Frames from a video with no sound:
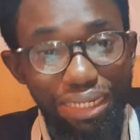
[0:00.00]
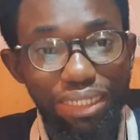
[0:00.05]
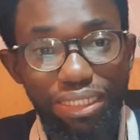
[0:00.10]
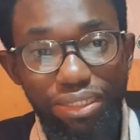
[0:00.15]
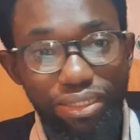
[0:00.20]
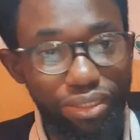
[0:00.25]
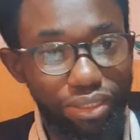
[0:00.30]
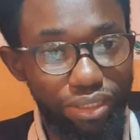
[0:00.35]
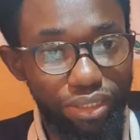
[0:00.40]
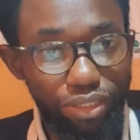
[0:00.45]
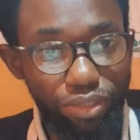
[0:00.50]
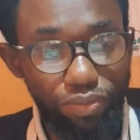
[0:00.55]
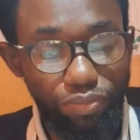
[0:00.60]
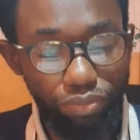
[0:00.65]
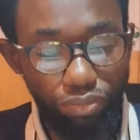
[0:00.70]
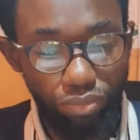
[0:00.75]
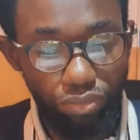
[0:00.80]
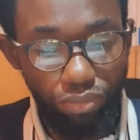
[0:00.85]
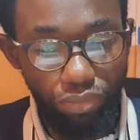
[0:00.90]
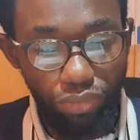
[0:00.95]
list
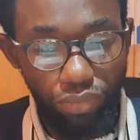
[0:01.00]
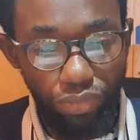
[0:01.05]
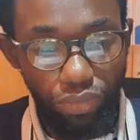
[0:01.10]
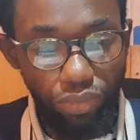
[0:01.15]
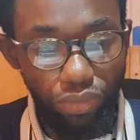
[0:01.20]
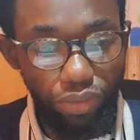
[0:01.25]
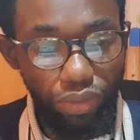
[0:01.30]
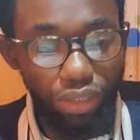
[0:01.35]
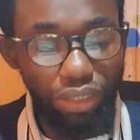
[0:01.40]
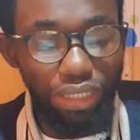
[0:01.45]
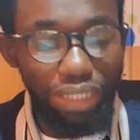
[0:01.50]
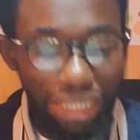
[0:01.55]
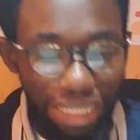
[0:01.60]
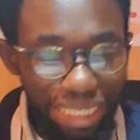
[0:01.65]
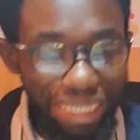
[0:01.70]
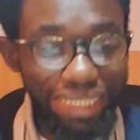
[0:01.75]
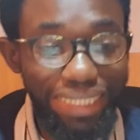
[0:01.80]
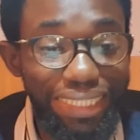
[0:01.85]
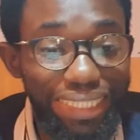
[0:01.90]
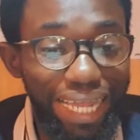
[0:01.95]

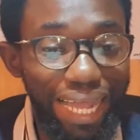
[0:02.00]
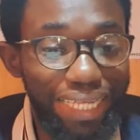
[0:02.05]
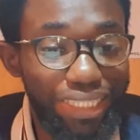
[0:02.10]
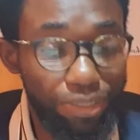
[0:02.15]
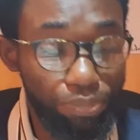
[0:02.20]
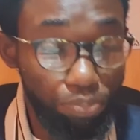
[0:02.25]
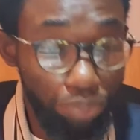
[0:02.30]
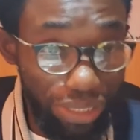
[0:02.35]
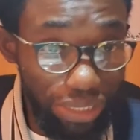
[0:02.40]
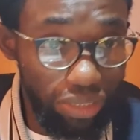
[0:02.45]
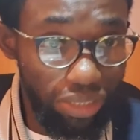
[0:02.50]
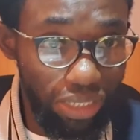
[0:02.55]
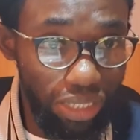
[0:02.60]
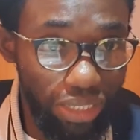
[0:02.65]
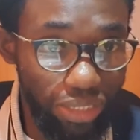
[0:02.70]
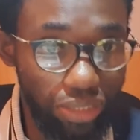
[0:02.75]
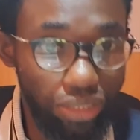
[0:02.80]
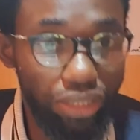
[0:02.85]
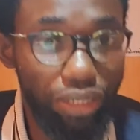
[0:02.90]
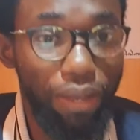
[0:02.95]
in that
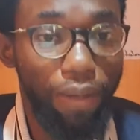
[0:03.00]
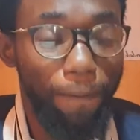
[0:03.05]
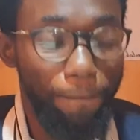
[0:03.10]
business.